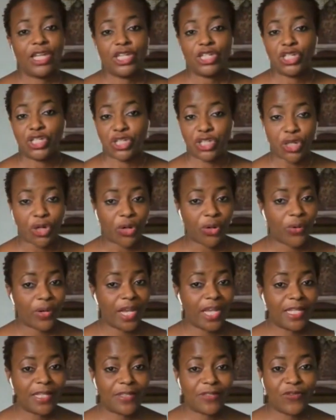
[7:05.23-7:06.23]

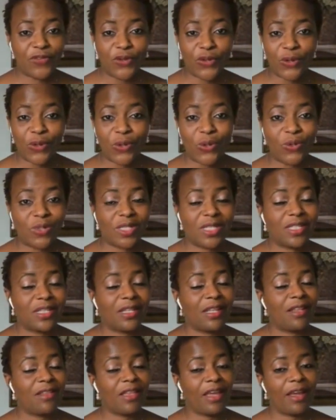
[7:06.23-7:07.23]
sugary foods,
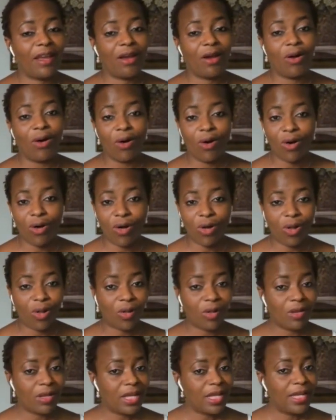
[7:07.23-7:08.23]
they
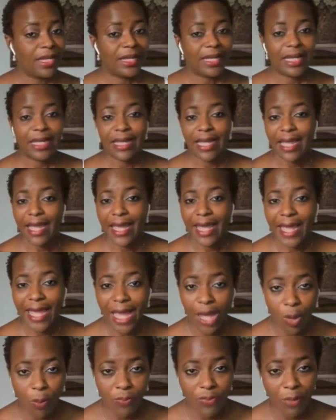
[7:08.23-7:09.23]
all
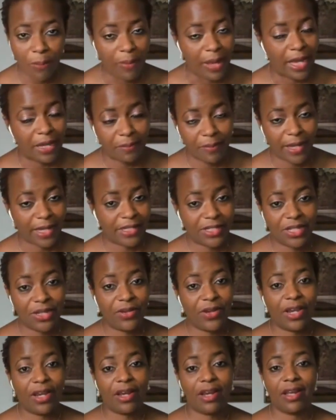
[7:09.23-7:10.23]
help the bad
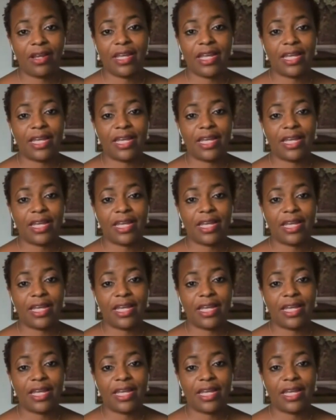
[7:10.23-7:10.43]
bacteria.